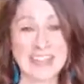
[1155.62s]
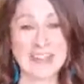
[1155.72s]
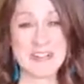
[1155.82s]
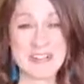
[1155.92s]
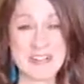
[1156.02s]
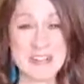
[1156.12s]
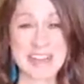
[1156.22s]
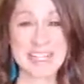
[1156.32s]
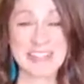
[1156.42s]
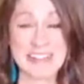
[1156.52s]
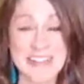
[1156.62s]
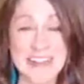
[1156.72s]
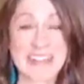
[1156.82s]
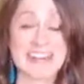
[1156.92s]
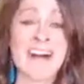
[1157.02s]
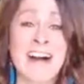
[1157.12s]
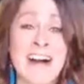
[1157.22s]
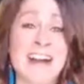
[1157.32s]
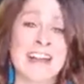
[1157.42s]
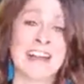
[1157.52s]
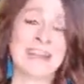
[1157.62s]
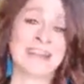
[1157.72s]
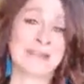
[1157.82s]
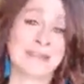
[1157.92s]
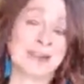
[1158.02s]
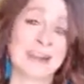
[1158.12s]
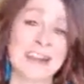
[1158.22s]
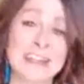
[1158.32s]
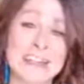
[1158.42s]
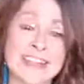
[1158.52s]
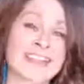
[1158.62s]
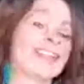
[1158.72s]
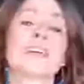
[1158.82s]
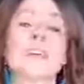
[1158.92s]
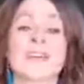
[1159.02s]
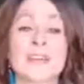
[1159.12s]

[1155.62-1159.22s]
oh my God, hi, body,